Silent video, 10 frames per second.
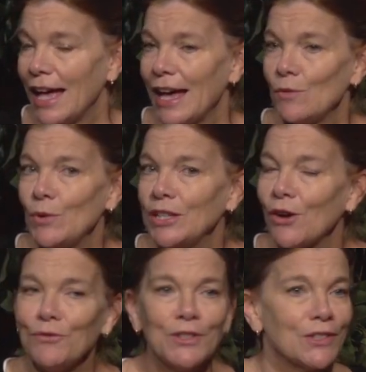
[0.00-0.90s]
and we
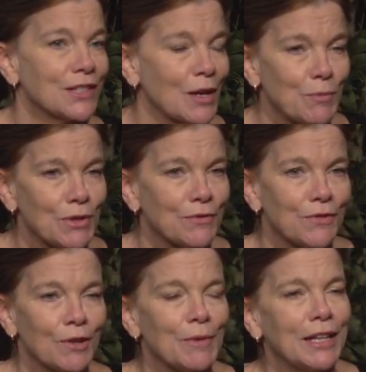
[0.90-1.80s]
don't feel separate
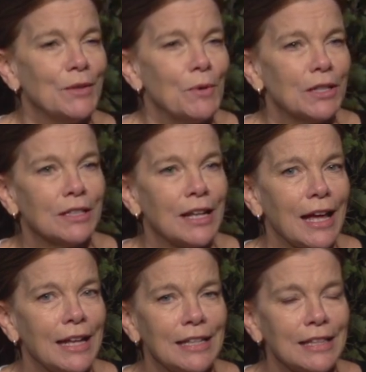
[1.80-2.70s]
from anyone and
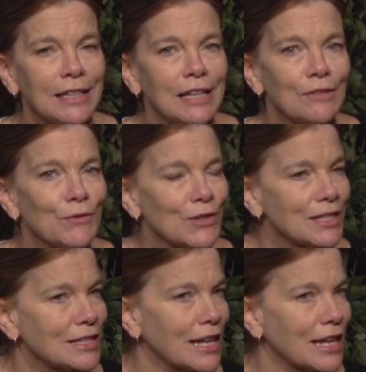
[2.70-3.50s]
anything for a